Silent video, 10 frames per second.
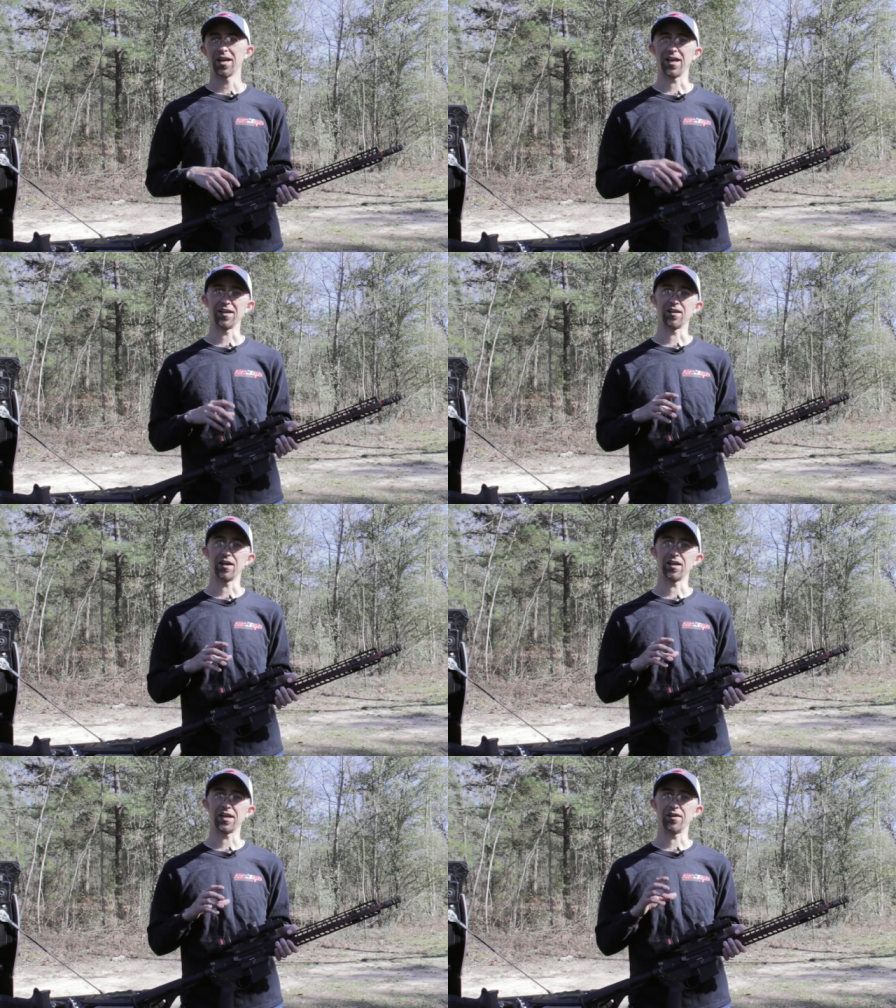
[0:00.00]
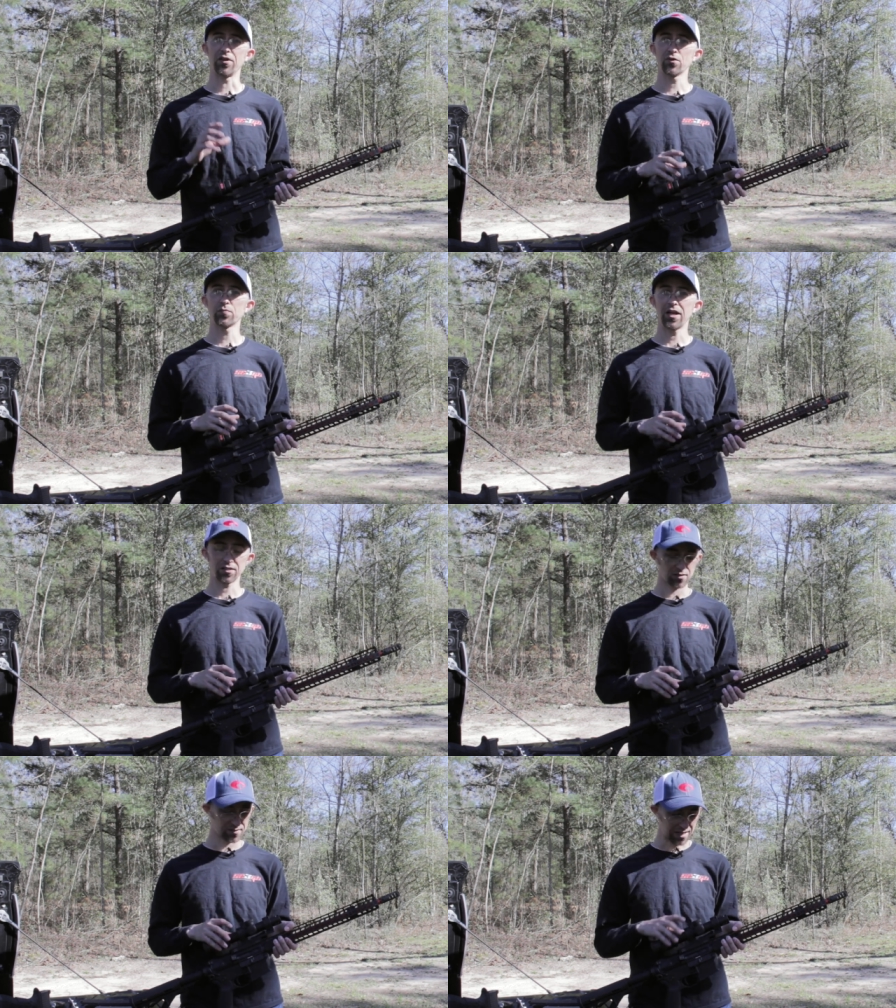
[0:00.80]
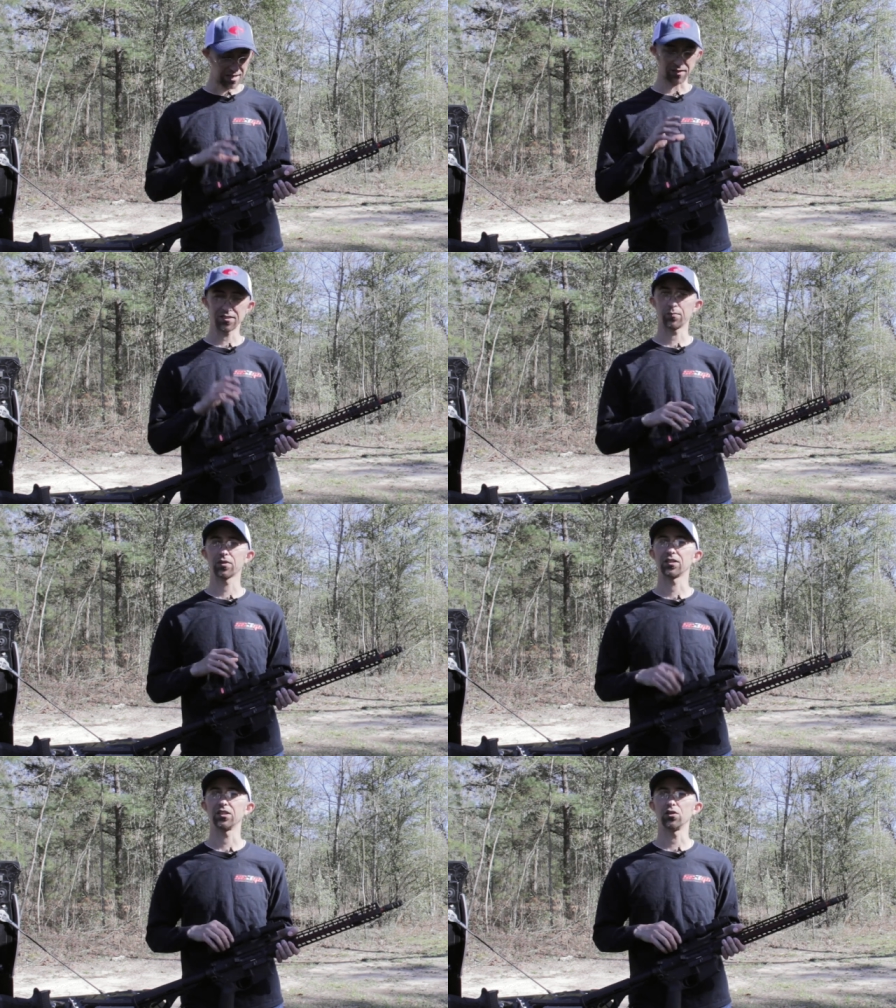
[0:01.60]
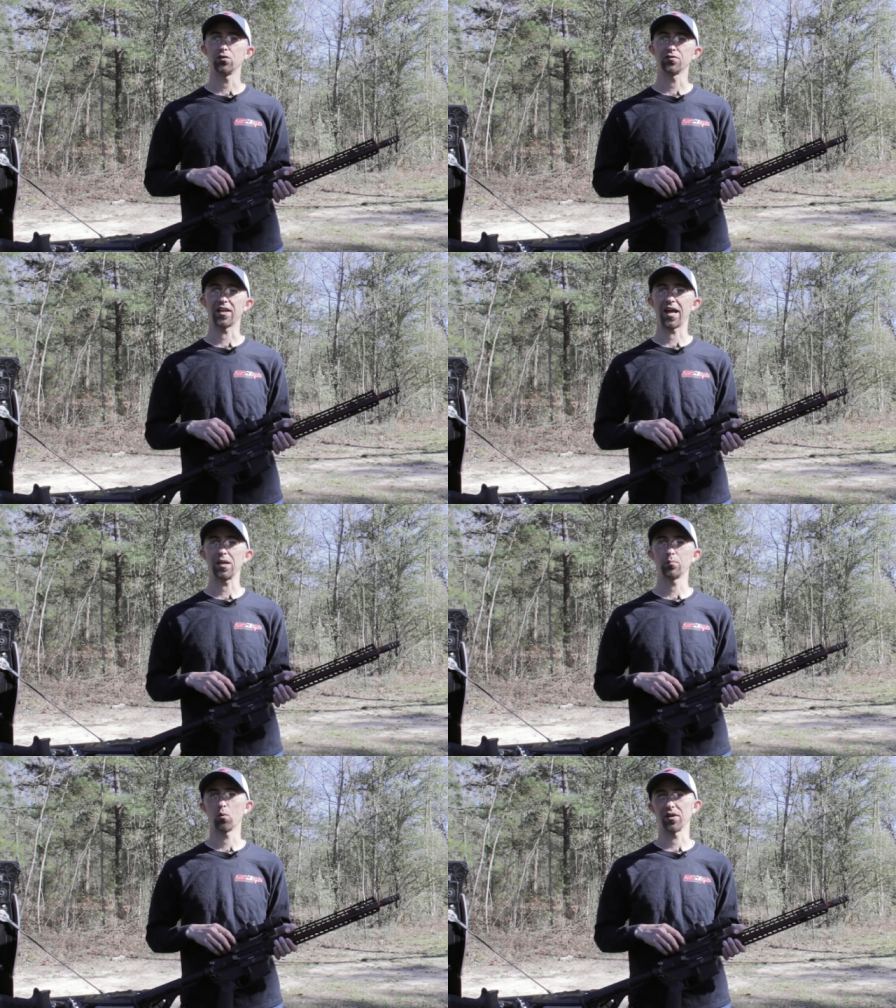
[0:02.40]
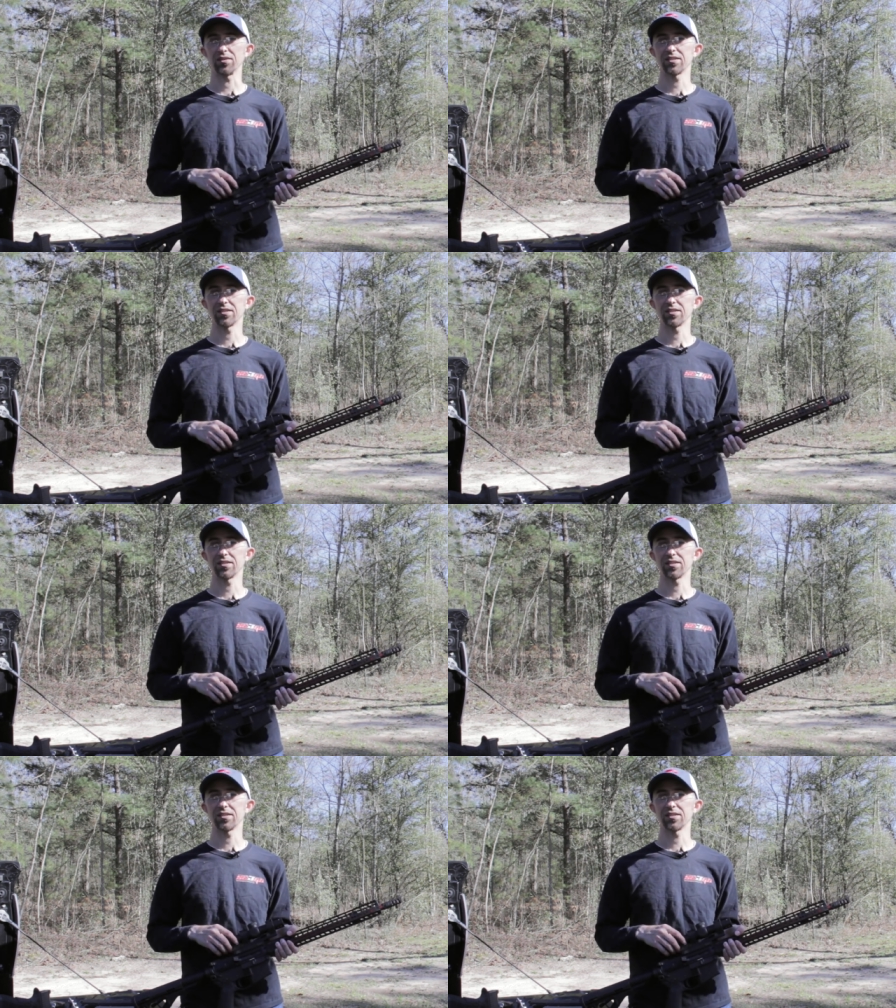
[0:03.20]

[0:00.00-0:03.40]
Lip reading: And in those matches I typically use an Aimpoint